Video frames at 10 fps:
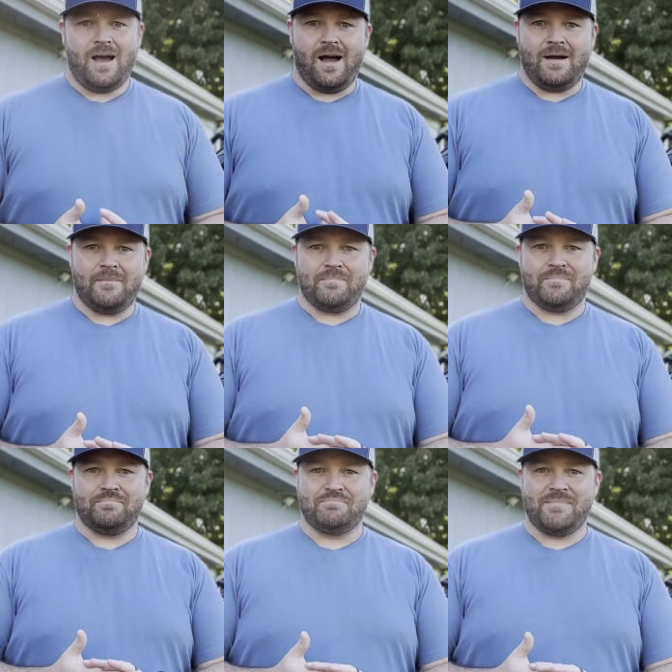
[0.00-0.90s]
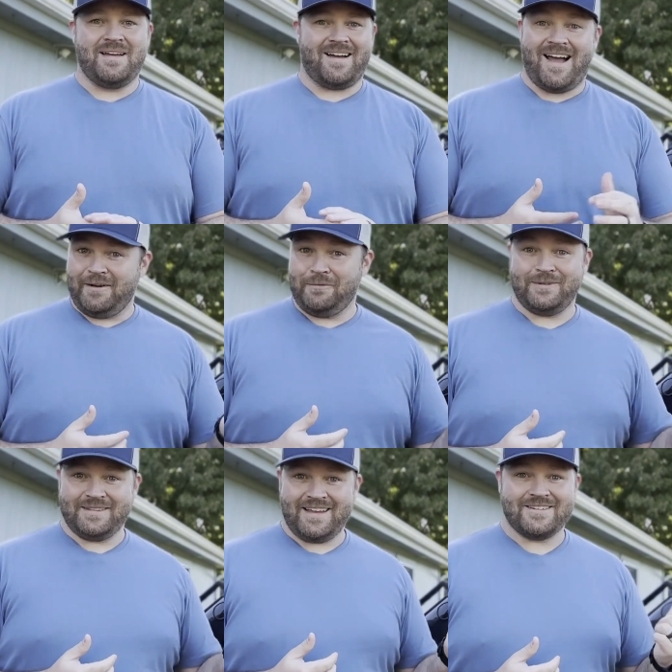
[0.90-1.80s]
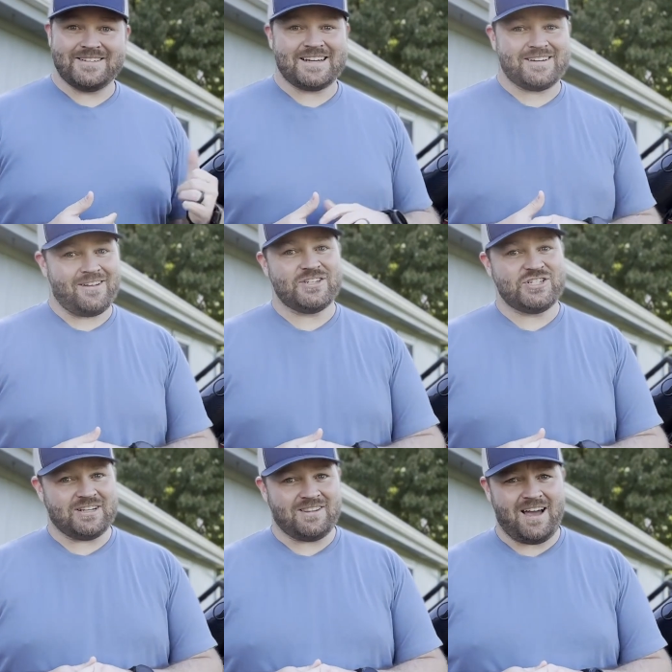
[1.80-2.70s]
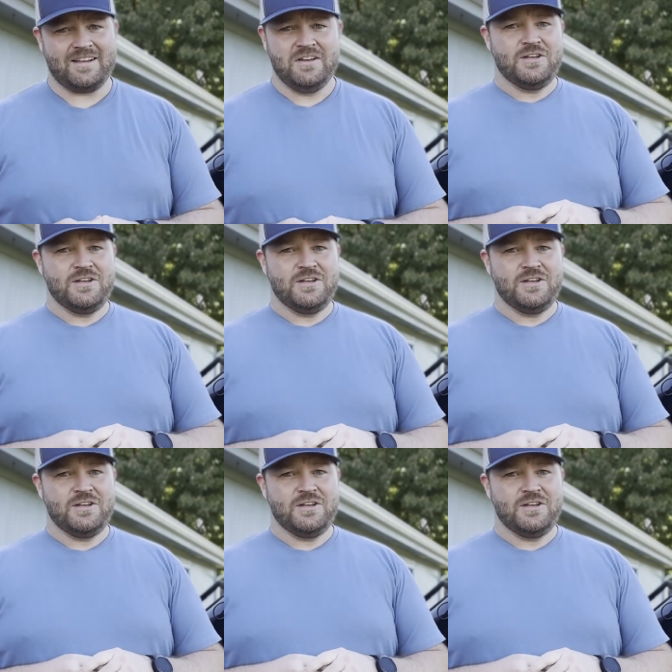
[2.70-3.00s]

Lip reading: I rely on technology a lot.